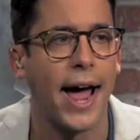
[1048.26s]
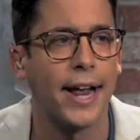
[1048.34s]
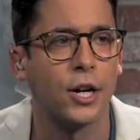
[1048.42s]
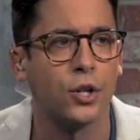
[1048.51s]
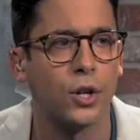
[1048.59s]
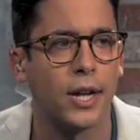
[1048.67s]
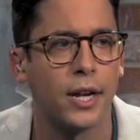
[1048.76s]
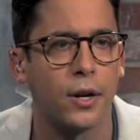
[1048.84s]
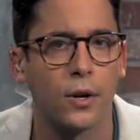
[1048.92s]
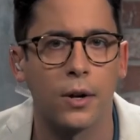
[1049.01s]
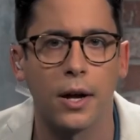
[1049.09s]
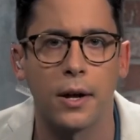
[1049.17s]
And
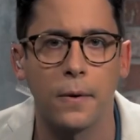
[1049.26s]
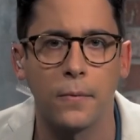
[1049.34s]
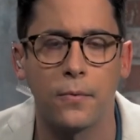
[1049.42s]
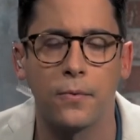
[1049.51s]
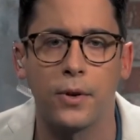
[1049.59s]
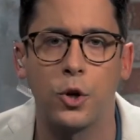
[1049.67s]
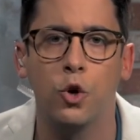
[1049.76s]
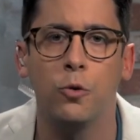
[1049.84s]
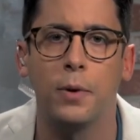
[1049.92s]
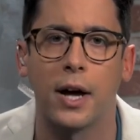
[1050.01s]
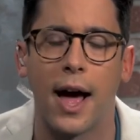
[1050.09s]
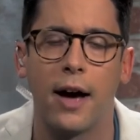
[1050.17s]
in uh,
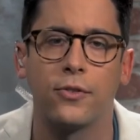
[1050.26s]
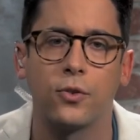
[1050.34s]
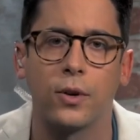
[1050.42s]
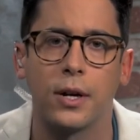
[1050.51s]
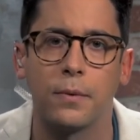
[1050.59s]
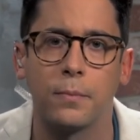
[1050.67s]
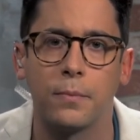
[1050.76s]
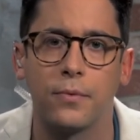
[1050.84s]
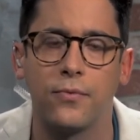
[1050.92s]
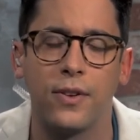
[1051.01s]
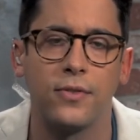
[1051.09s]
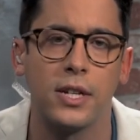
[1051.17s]
Cuba, after a
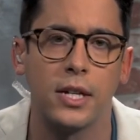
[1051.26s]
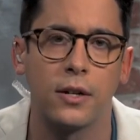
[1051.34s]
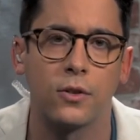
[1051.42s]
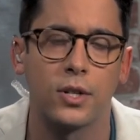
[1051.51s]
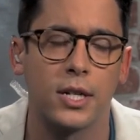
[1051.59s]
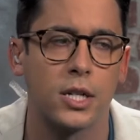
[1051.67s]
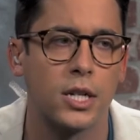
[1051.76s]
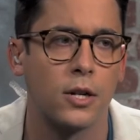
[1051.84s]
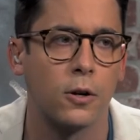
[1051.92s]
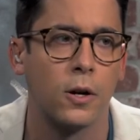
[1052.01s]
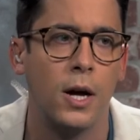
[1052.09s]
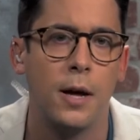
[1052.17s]
50 year, 60
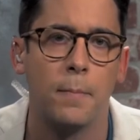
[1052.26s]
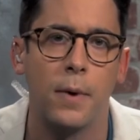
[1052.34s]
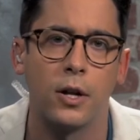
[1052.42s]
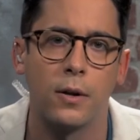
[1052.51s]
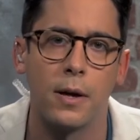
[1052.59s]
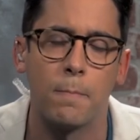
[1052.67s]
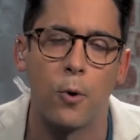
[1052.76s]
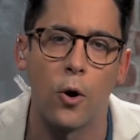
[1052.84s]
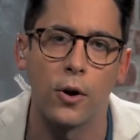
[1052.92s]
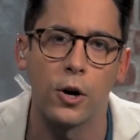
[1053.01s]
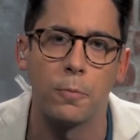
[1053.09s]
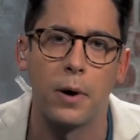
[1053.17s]
year
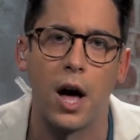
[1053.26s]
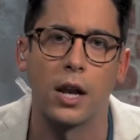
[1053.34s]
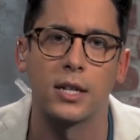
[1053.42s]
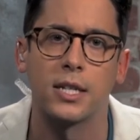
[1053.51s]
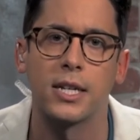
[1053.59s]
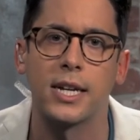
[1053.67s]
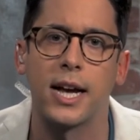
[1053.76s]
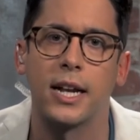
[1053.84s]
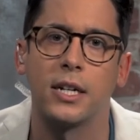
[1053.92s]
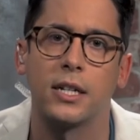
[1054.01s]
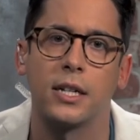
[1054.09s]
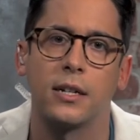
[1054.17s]
embargo policy
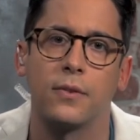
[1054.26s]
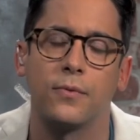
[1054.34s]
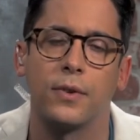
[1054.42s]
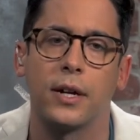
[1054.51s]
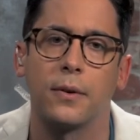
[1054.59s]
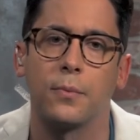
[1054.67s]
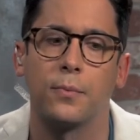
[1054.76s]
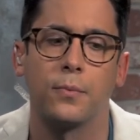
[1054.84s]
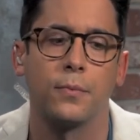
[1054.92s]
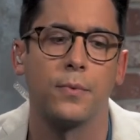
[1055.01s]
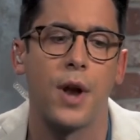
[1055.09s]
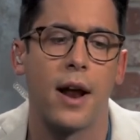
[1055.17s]
and uh, uh,
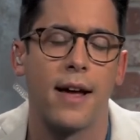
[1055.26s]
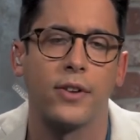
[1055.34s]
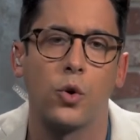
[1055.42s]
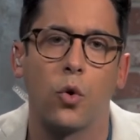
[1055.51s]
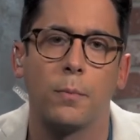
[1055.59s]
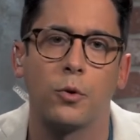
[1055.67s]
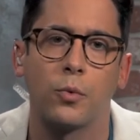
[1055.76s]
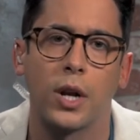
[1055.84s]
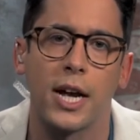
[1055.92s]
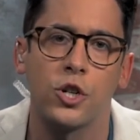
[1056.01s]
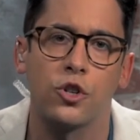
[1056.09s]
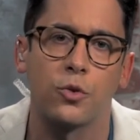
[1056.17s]
not having normal
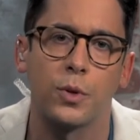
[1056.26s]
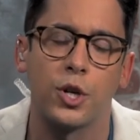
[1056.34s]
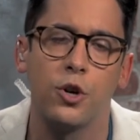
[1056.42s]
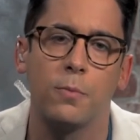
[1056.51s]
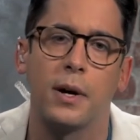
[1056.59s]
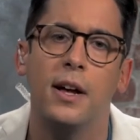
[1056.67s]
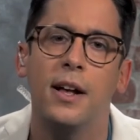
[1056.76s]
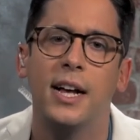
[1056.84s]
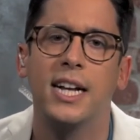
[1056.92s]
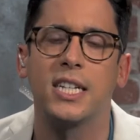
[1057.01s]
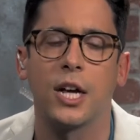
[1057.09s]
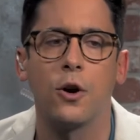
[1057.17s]
relations with Cuba.
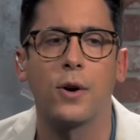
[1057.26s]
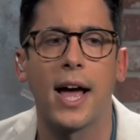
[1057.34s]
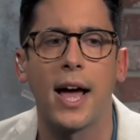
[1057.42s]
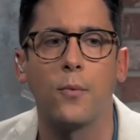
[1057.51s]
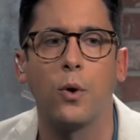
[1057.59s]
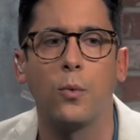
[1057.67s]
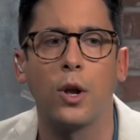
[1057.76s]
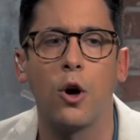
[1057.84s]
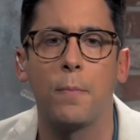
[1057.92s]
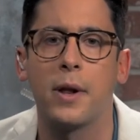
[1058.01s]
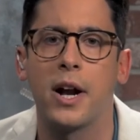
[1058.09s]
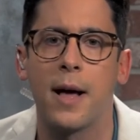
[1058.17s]
He said, okay, well, we'll
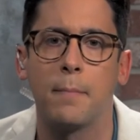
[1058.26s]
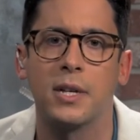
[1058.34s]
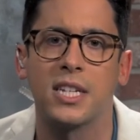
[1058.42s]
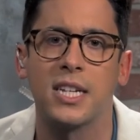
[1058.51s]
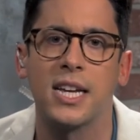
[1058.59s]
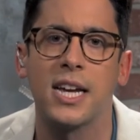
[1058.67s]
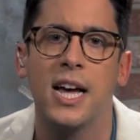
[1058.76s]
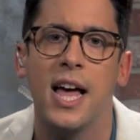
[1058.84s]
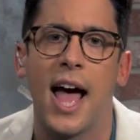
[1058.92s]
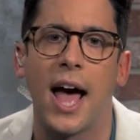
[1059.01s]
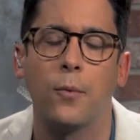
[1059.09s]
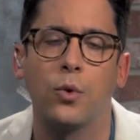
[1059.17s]
open an embassy
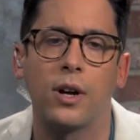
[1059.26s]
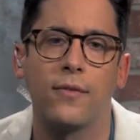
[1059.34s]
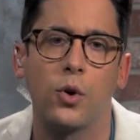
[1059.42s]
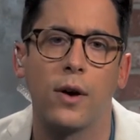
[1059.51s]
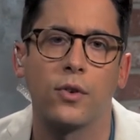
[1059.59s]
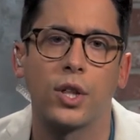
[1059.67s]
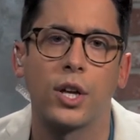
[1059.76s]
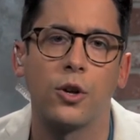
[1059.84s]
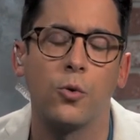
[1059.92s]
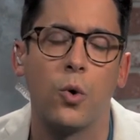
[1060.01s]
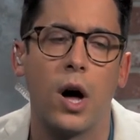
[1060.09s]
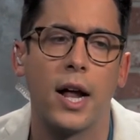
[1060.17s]
and we'll give you everything
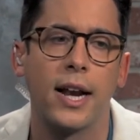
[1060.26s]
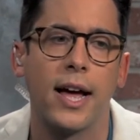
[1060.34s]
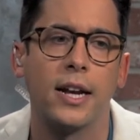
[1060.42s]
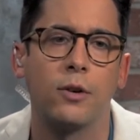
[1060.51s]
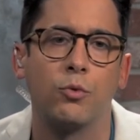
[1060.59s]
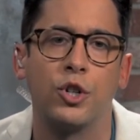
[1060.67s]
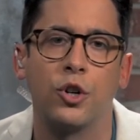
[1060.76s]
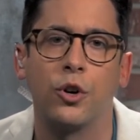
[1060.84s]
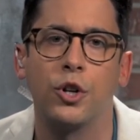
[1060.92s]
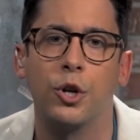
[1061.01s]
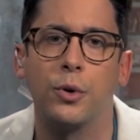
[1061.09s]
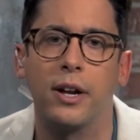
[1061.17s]
you want, and in
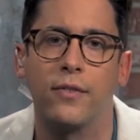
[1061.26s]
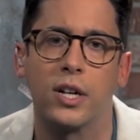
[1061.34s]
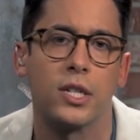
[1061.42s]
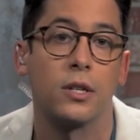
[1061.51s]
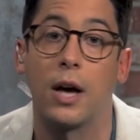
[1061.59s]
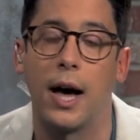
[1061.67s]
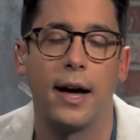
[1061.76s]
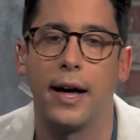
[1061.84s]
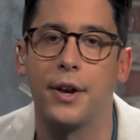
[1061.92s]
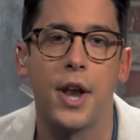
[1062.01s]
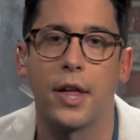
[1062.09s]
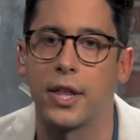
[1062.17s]
return, you give us
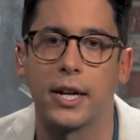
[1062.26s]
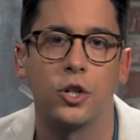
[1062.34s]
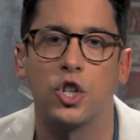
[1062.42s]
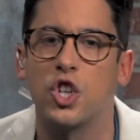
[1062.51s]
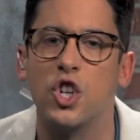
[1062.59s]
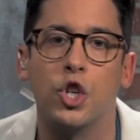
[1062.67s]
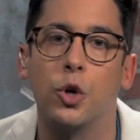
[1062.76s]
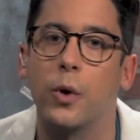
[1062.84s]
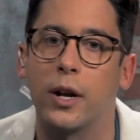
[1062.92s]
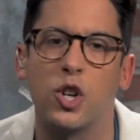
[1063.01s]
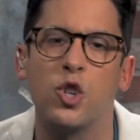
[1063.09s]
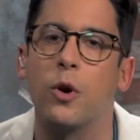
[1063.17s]
uh, nothing. Just
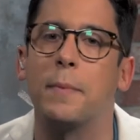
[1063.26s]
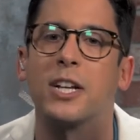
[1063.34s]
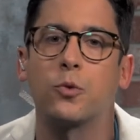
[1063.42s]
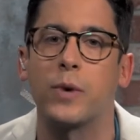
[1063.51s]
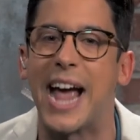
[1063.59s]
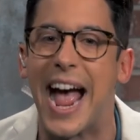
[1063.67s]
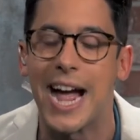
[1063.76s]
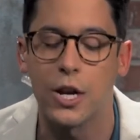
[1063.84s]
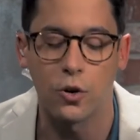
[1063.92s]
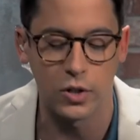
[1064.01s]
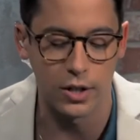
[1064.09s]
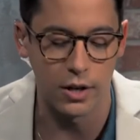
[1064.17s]
do it. Do it because we
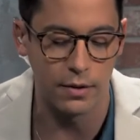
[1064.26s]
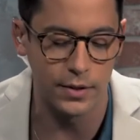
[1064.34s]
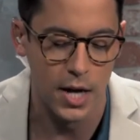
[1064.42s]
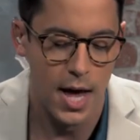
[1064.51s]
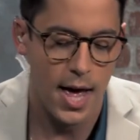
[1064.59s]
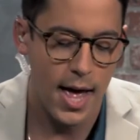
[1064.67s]
hate ourselves.